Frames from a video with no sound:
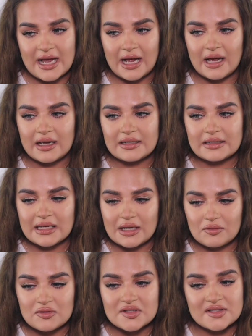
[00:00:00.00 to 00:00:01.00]
and
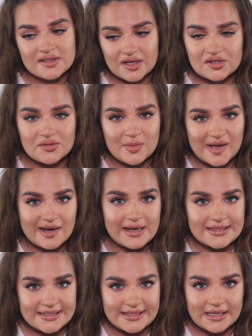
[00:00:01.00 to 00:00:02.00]
it was such a bad
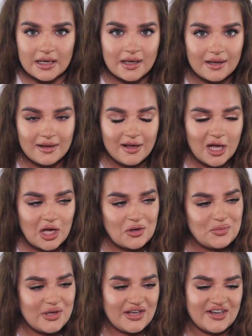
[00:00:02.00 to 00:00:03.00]
idea
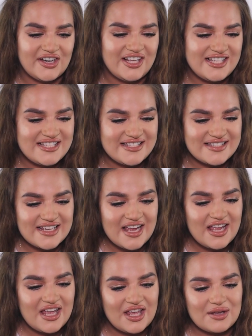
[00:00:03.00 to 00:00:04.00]
because
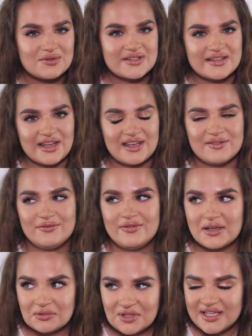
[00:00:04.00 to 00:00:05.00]
it was like a
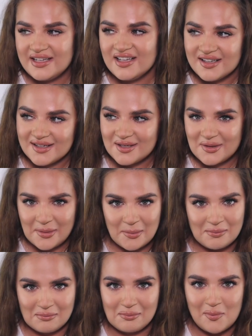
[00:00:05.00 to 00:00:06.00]
very
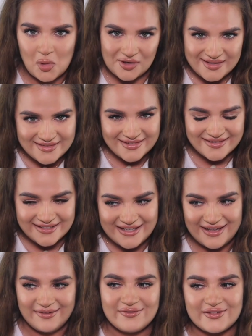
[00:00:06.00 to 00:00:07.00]
moist
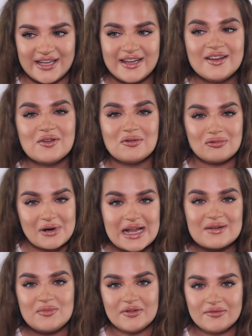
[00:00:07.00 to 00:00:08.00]
evening
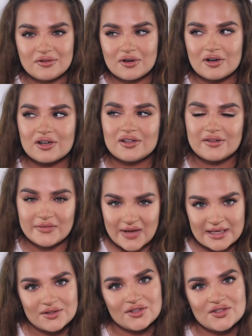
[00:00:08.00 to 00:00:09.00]
right before the
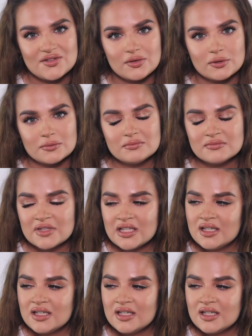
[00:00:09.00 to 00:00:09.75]
thunderstorm.